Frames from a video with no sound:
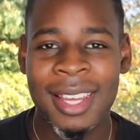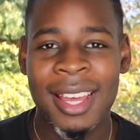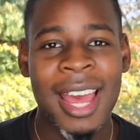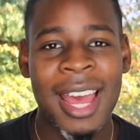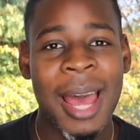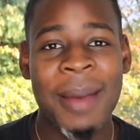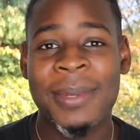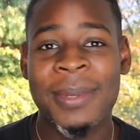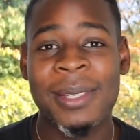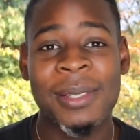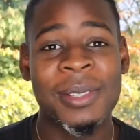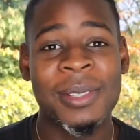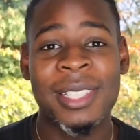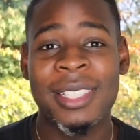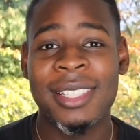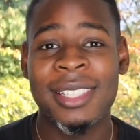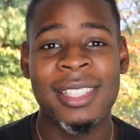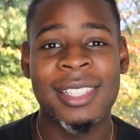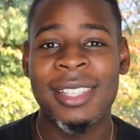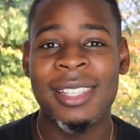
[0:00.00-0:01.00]
absolutely
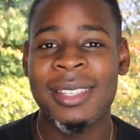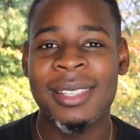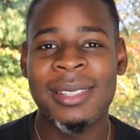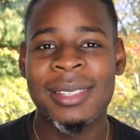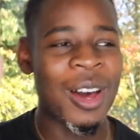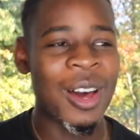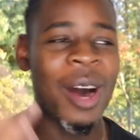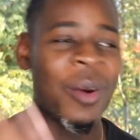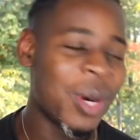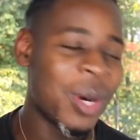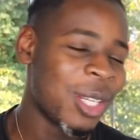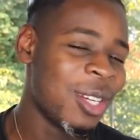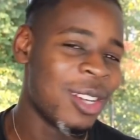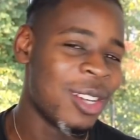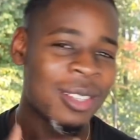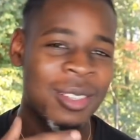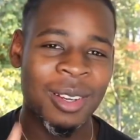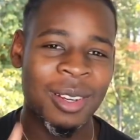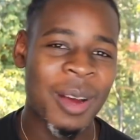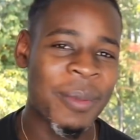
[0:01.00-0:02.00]
genius. I want you
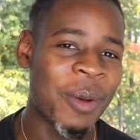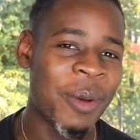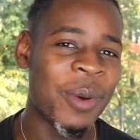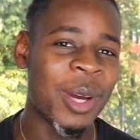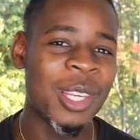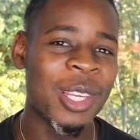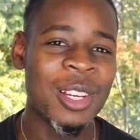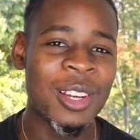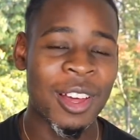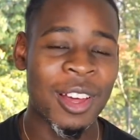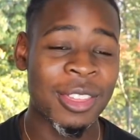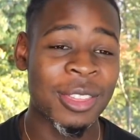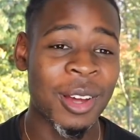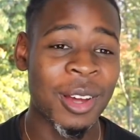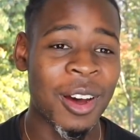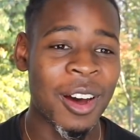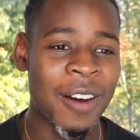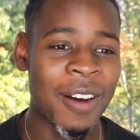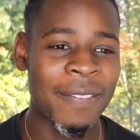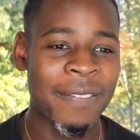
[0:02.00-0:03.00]
lot to comment what you lot
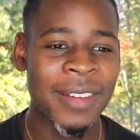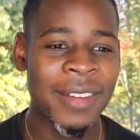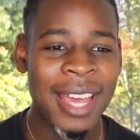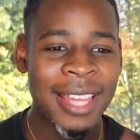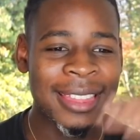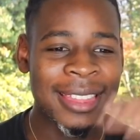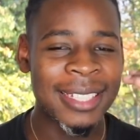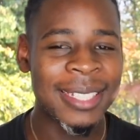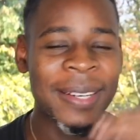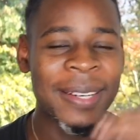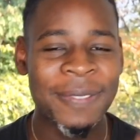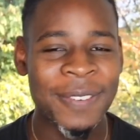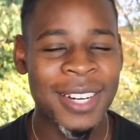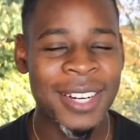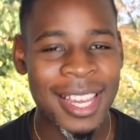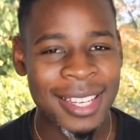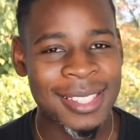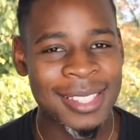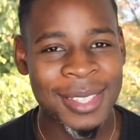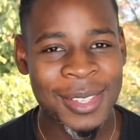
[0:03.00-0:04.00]
thought of the different
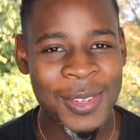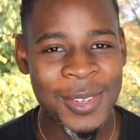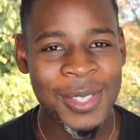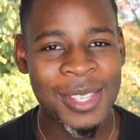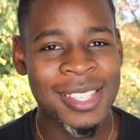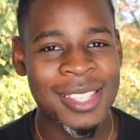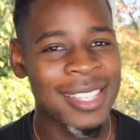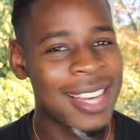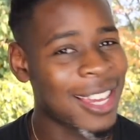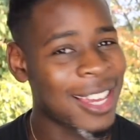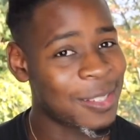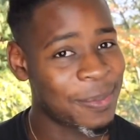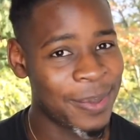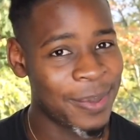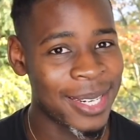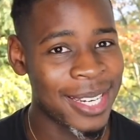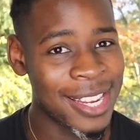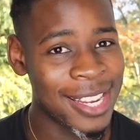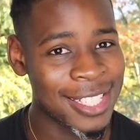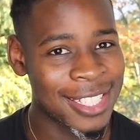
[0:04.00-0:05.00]
excuses and
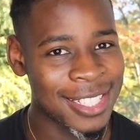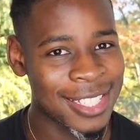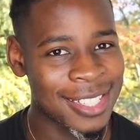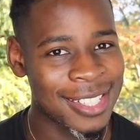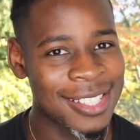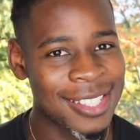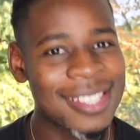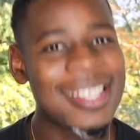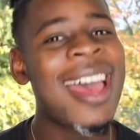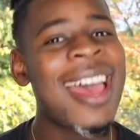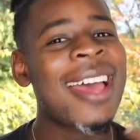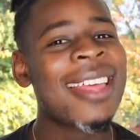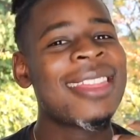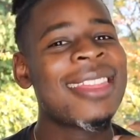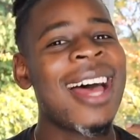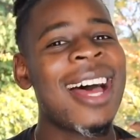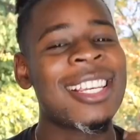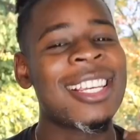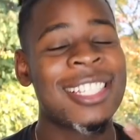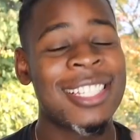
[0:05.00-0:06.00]
explanations
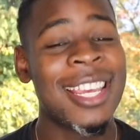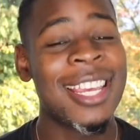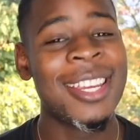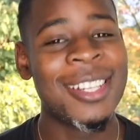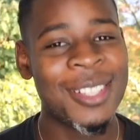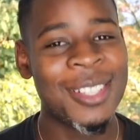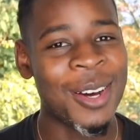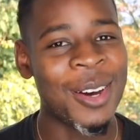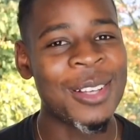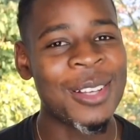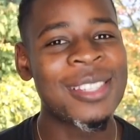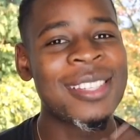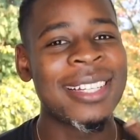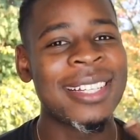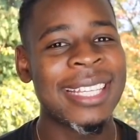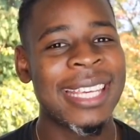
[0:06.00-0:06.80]
that Shane Dawson